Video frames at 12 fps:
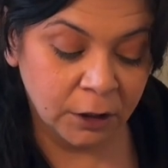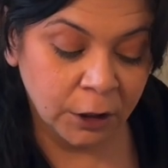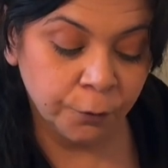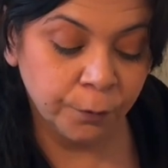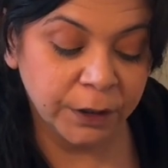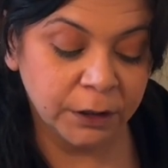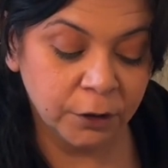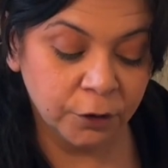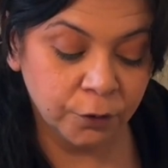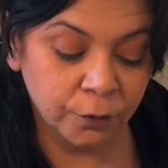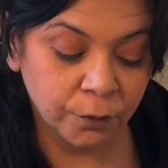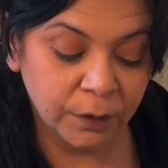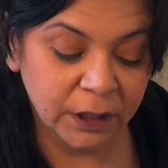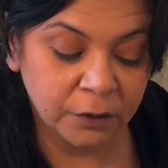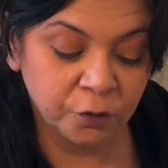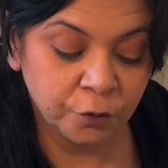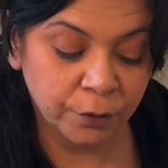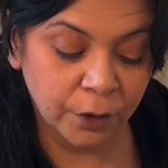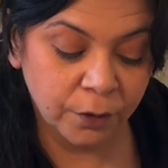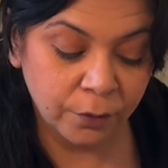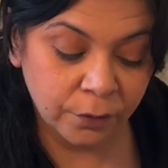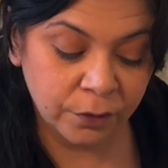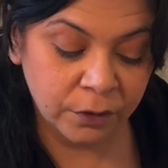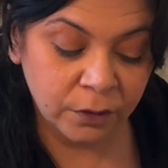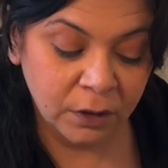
renew and growth.